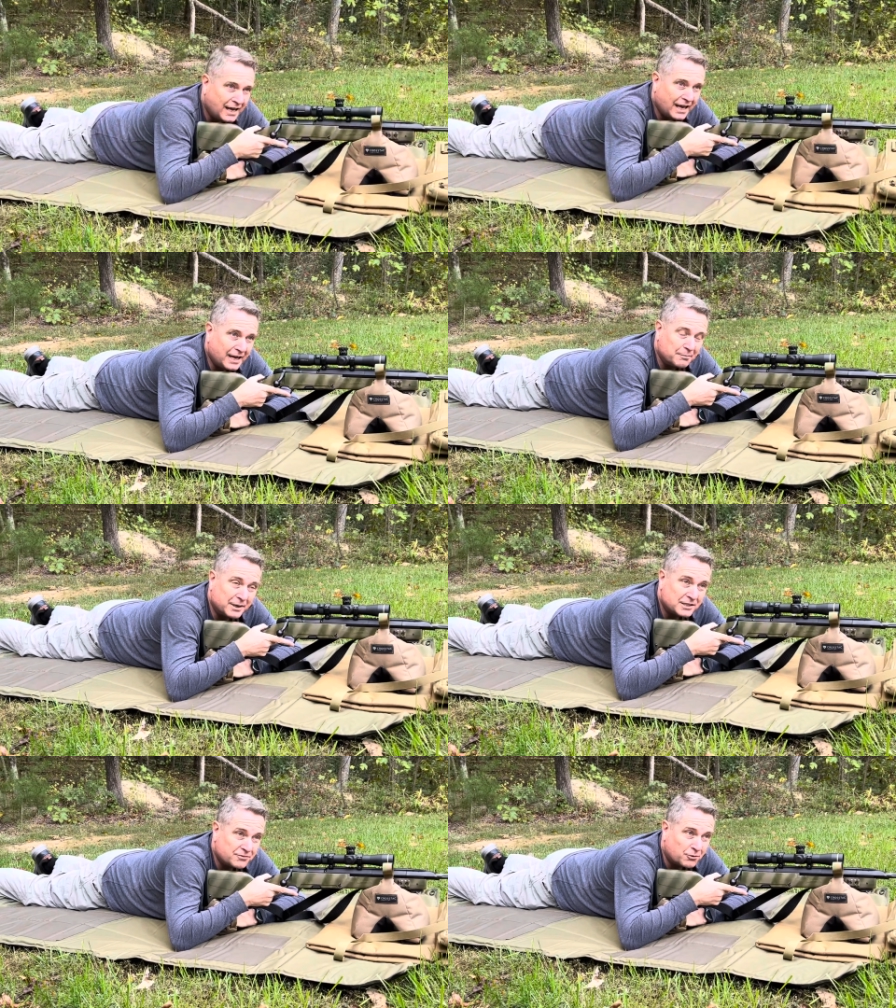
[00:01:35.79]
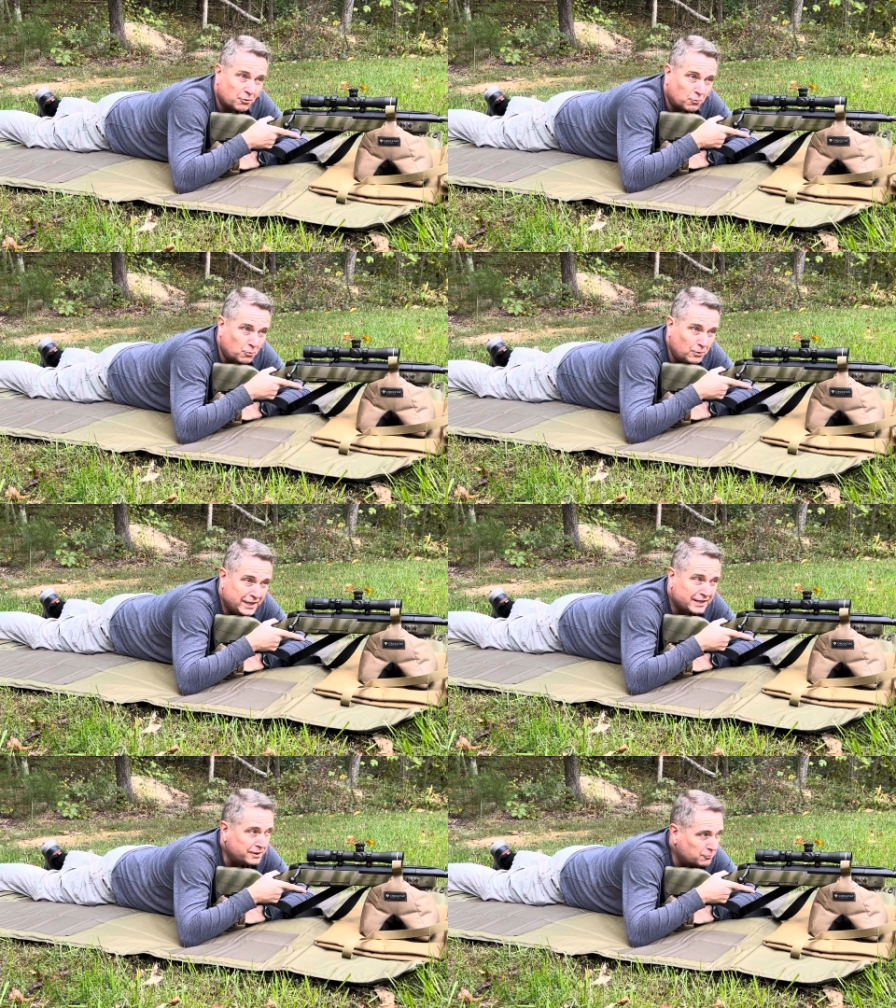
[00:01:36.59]
and it makes for a
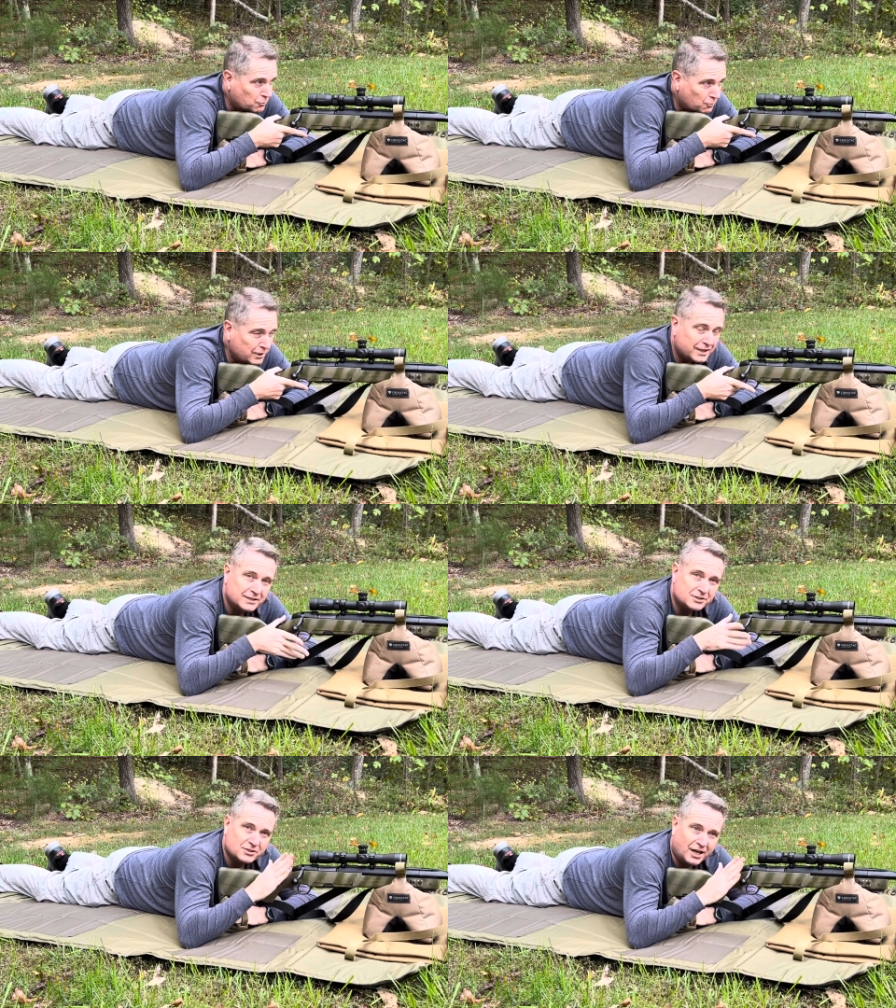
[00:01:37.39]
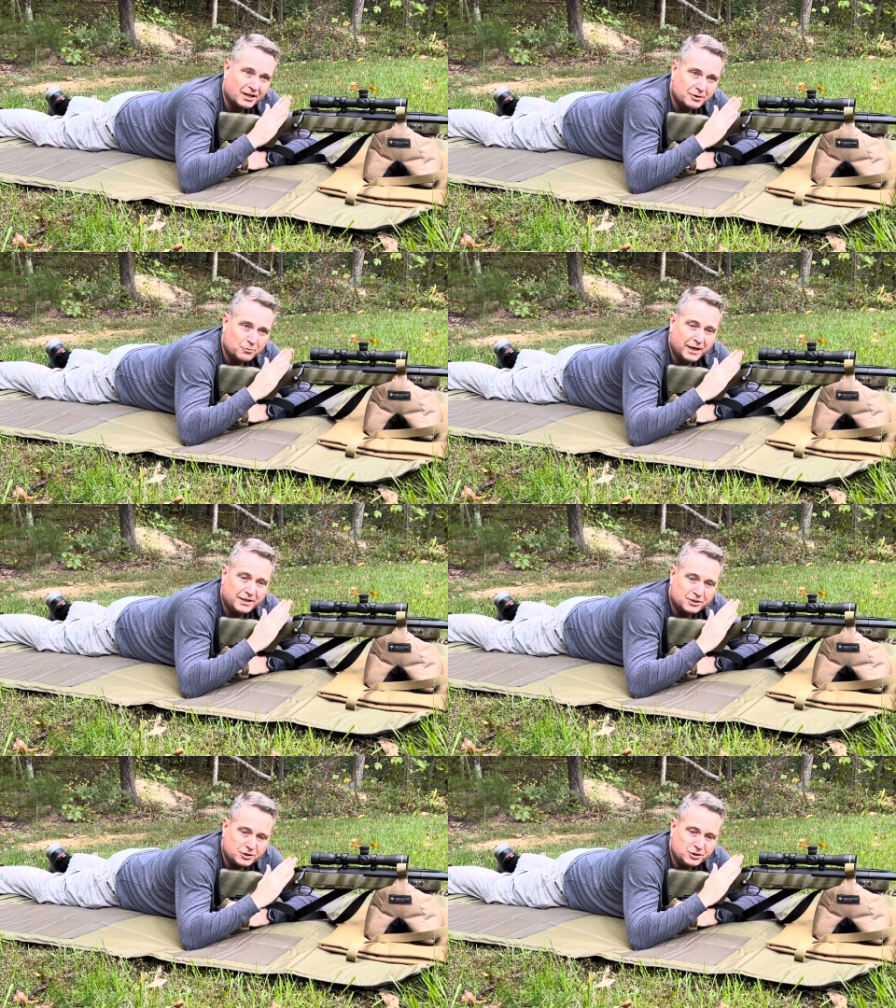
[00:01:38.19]
really, really solid way
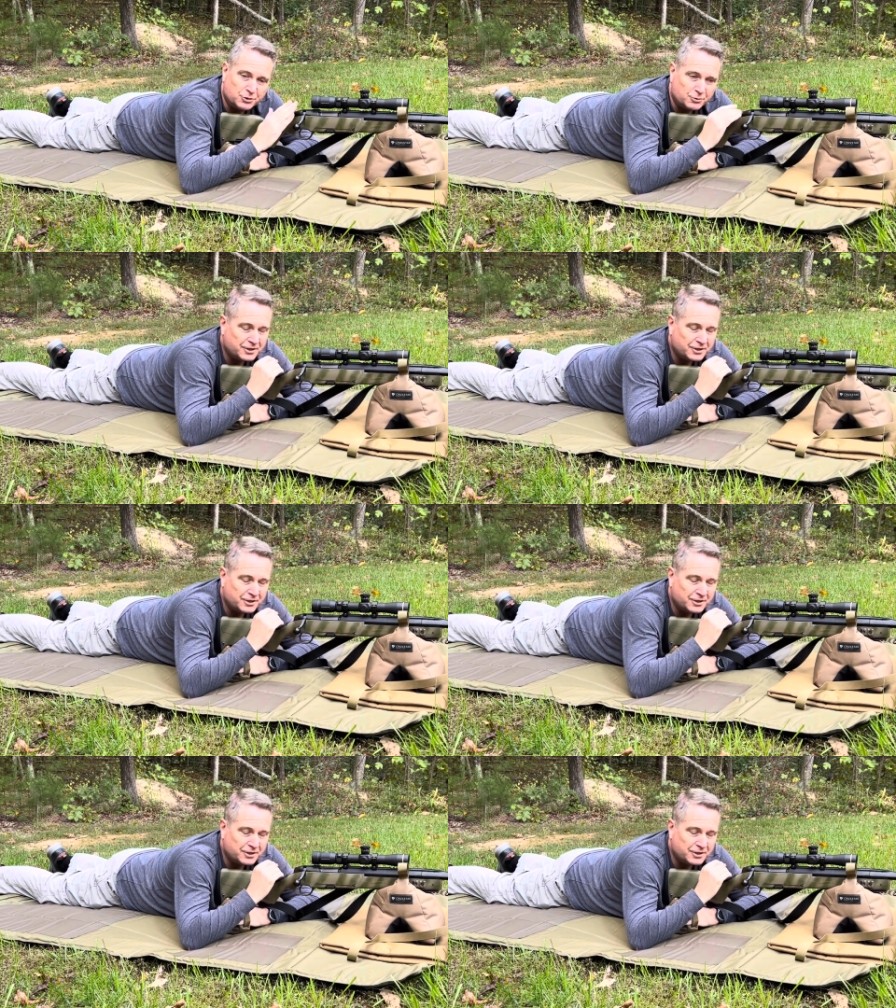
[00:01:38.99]
to shoot.